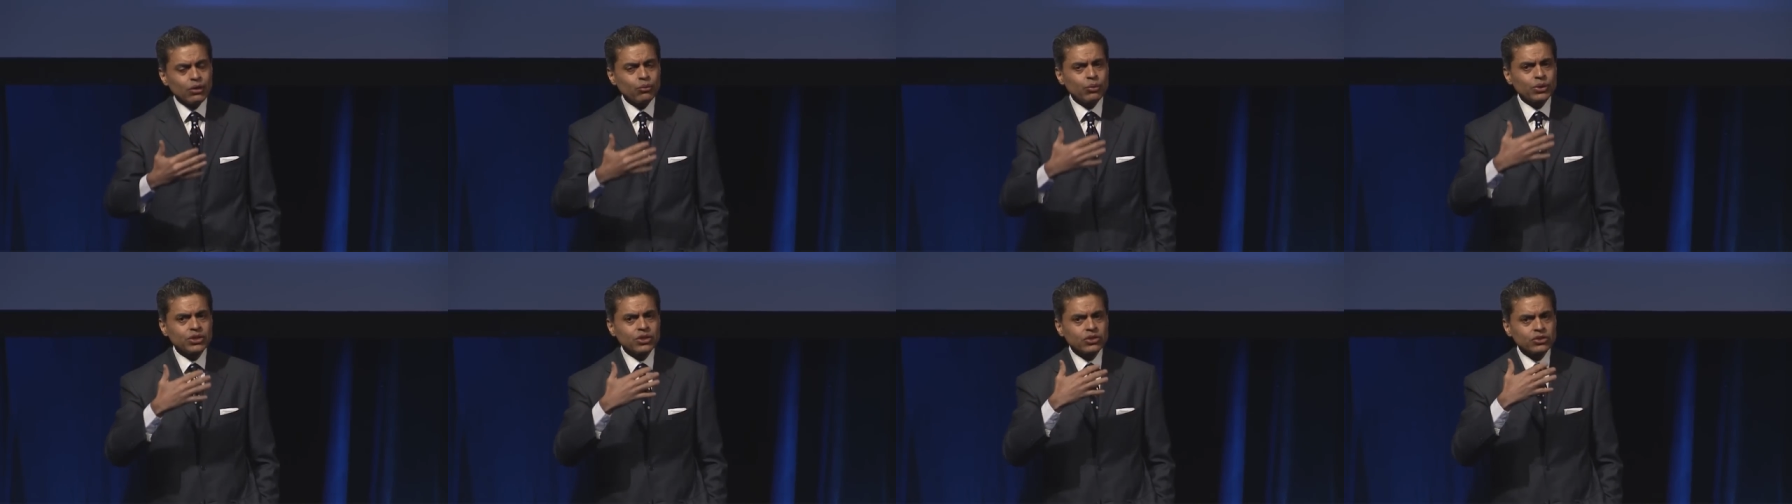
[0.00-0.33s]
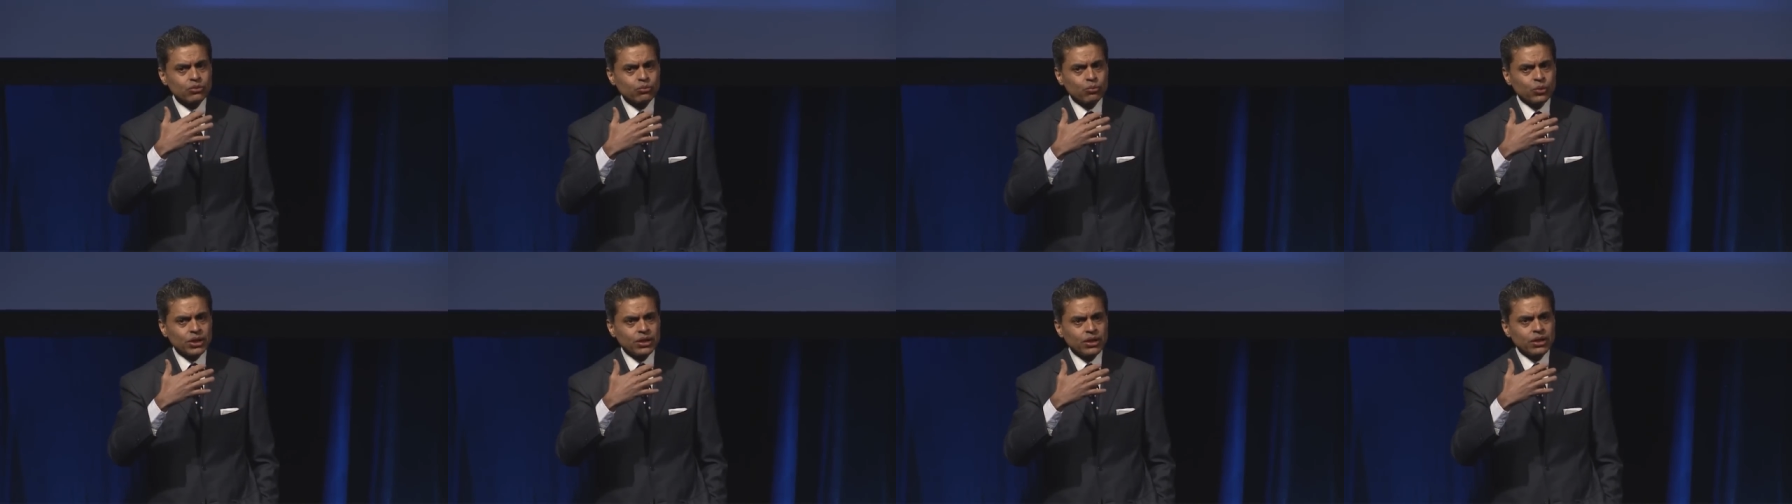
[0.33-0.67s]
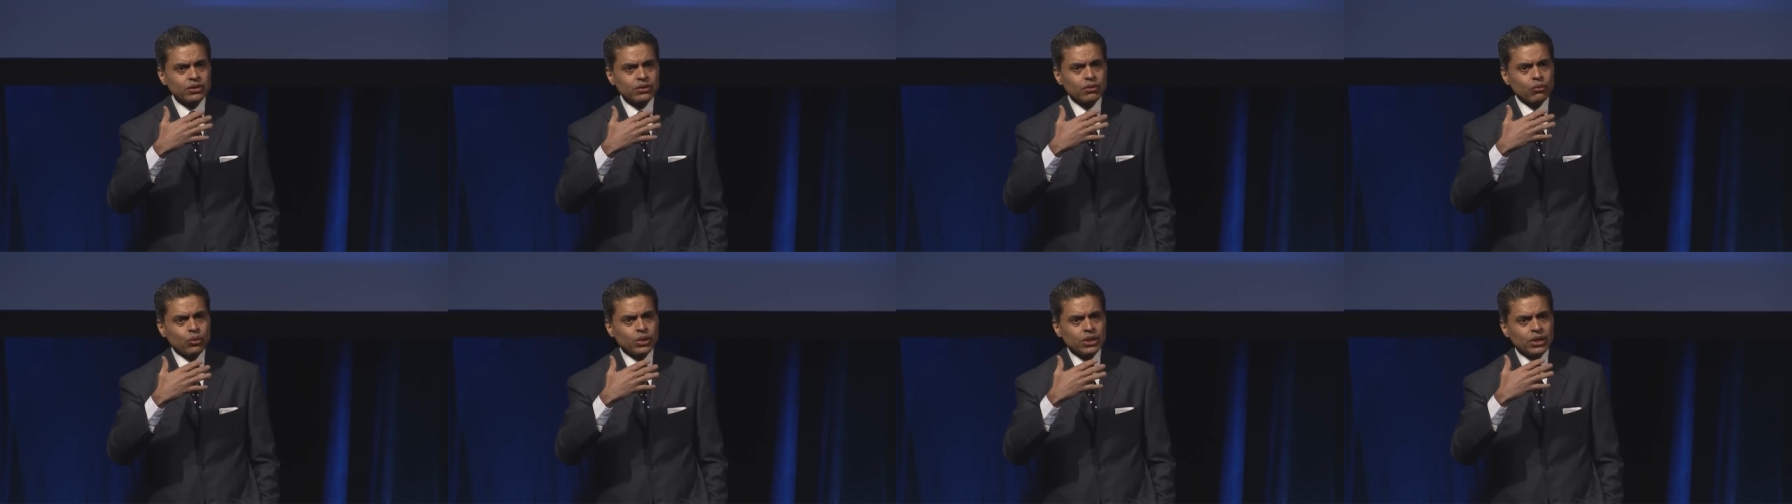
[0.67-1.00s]
with
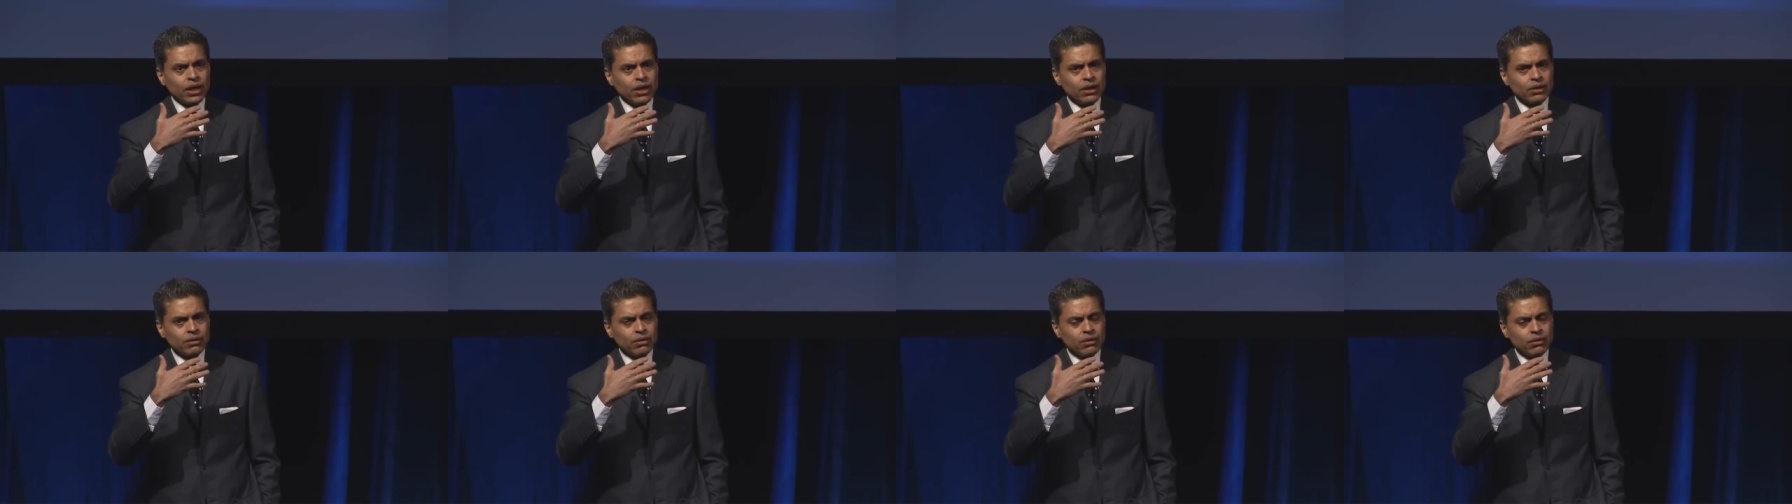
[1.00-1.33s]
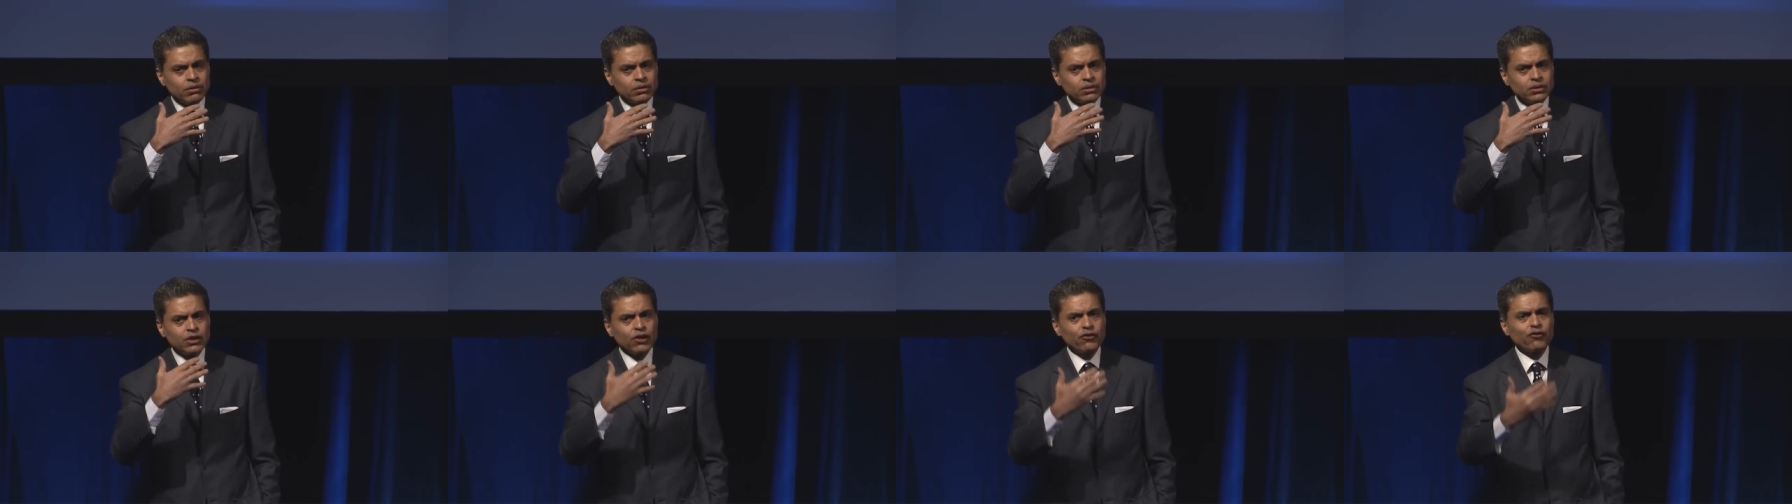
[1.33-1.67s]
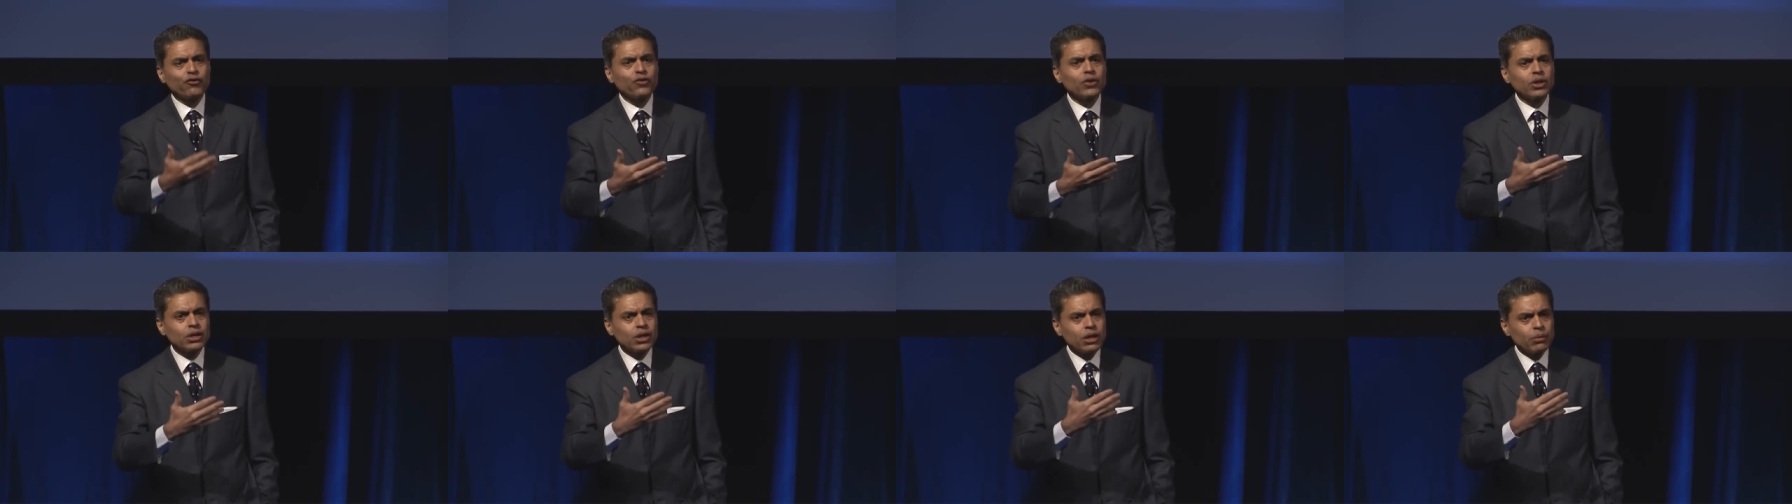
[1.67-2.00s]
a
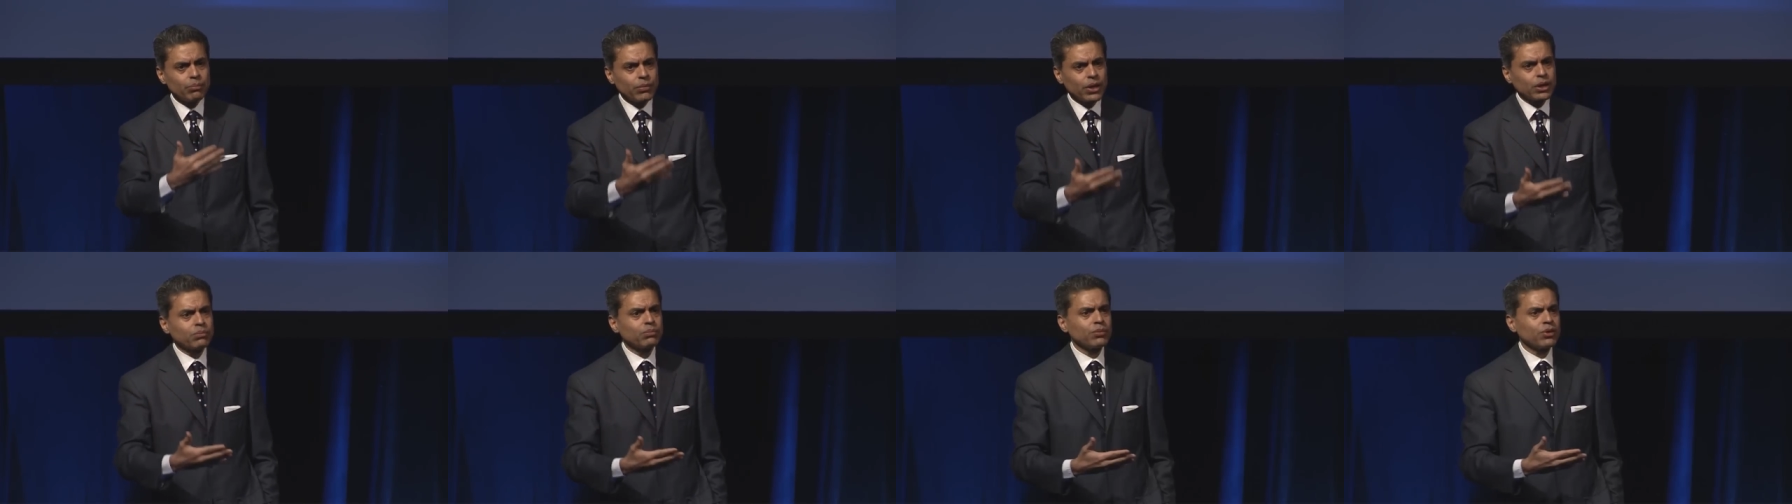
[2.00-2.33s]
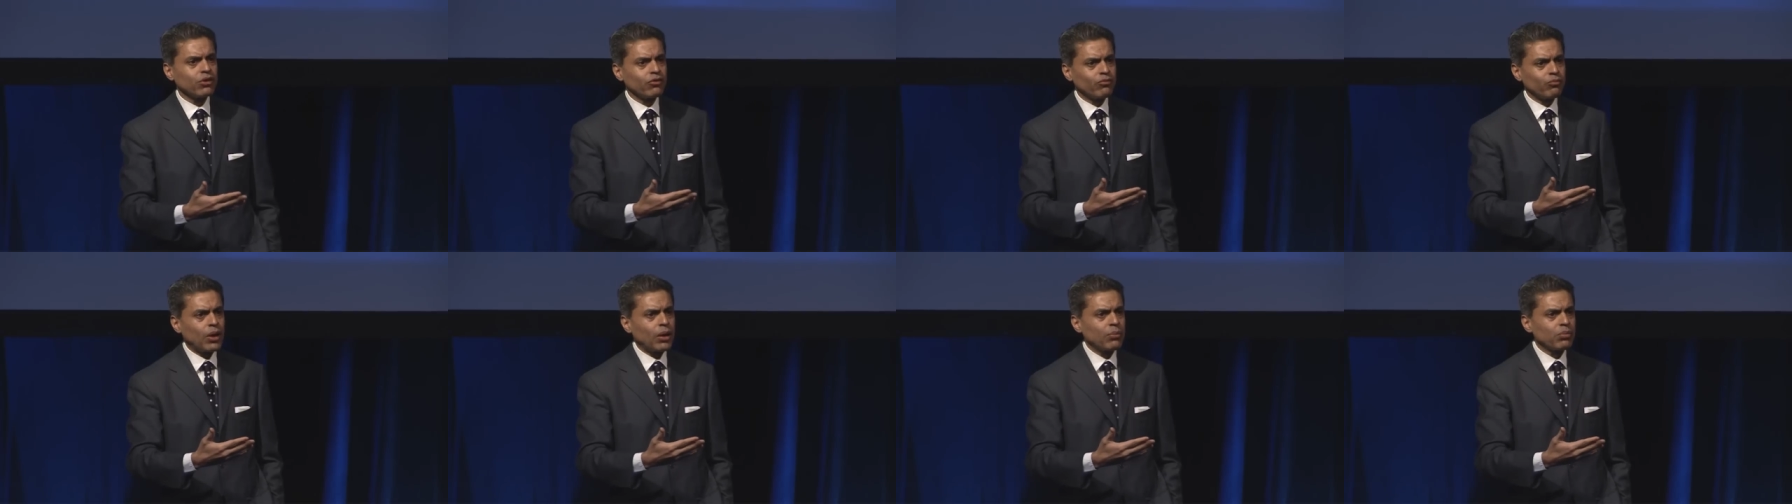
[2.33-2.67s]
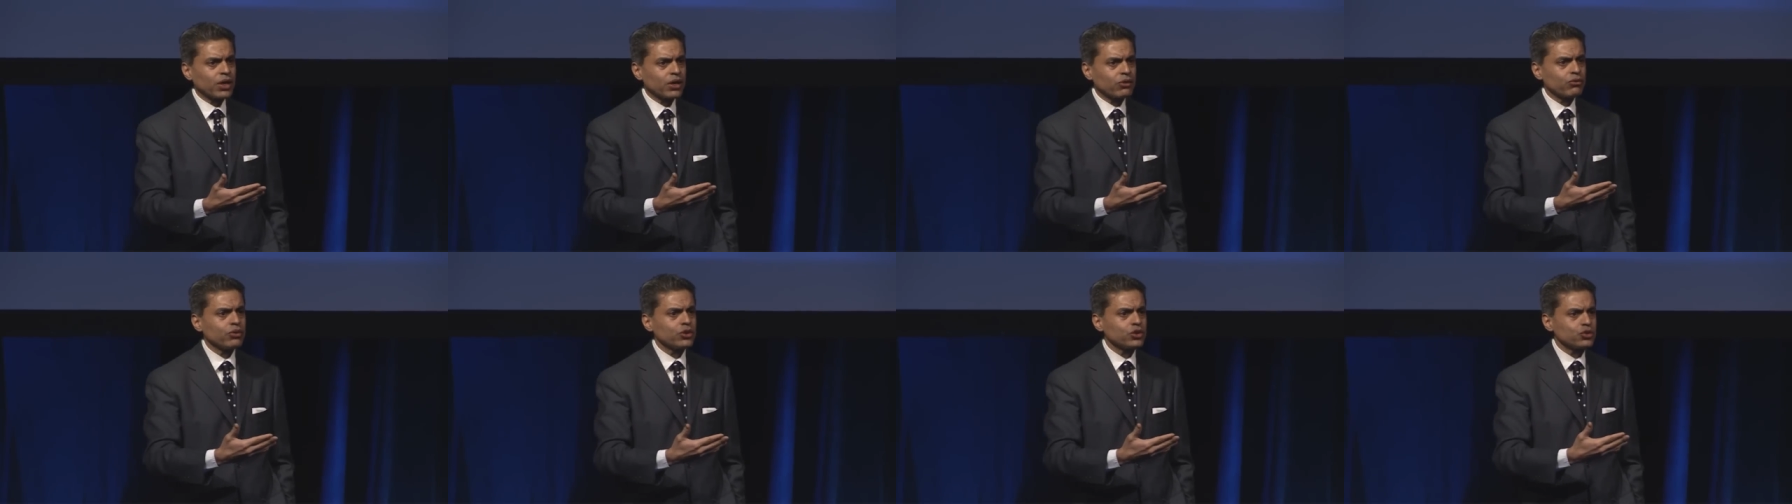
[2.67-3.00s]
different commitment of
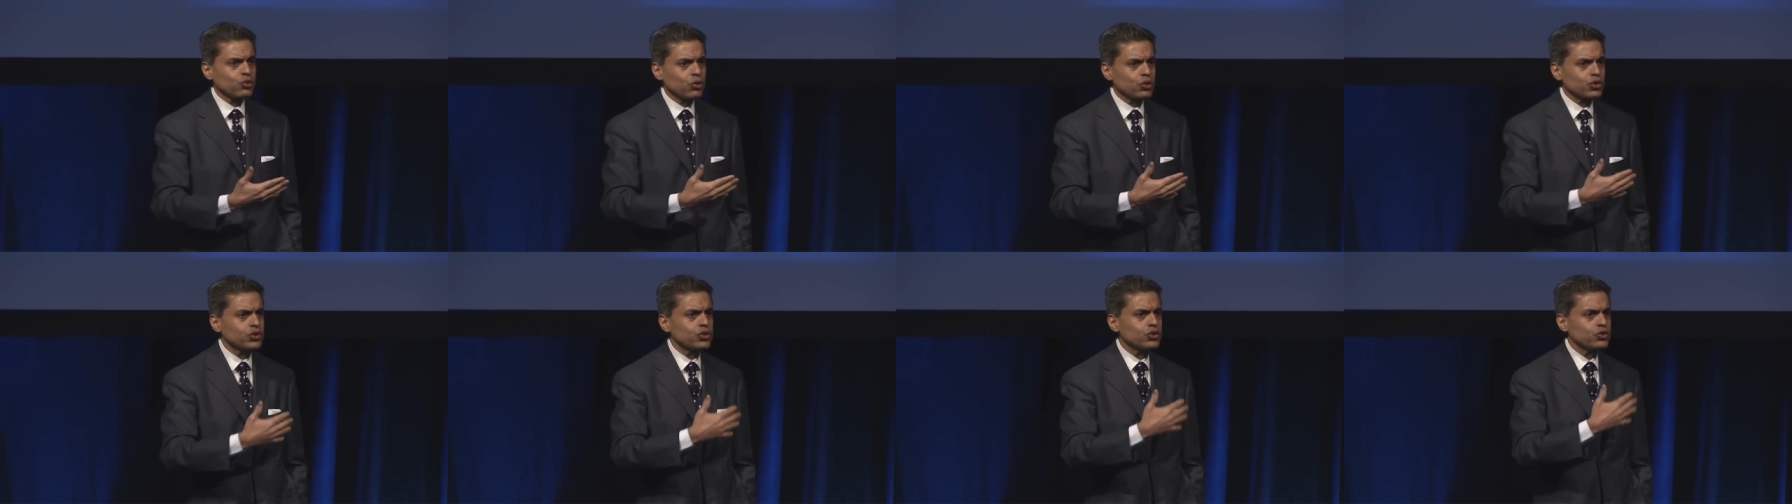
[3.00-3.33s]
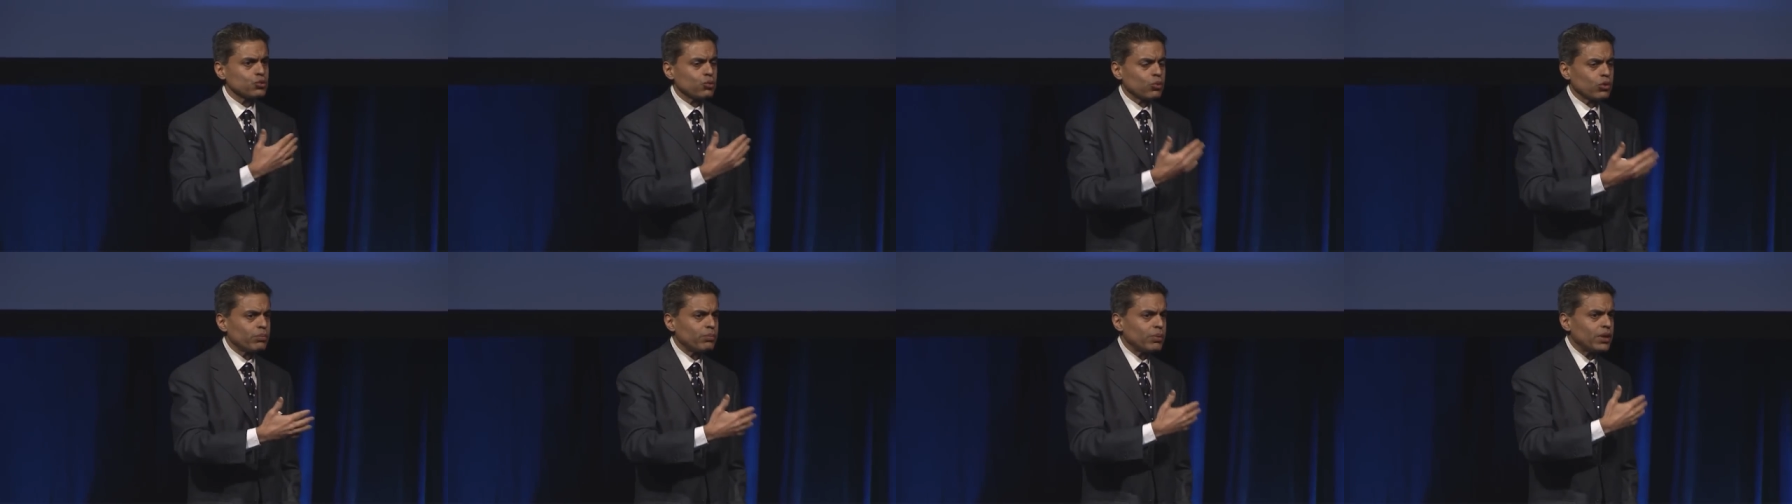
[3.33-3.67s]
public resources would